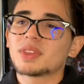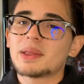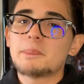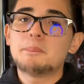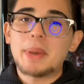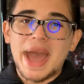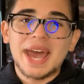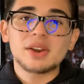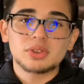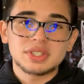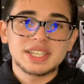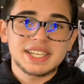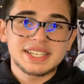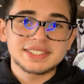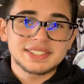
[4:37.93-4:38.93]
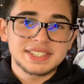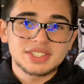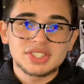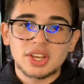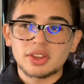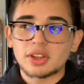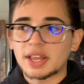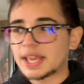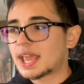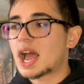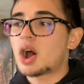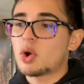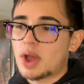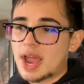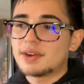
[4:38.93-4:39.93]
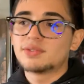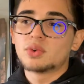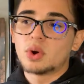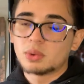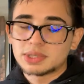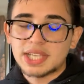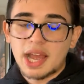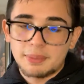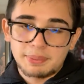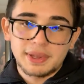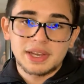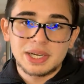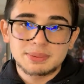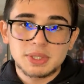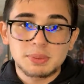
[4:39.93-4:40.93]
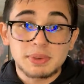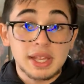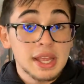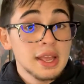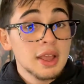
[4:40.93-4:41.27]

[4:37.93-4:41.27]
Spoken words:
battled against each other like how everyone was hyping it up to be.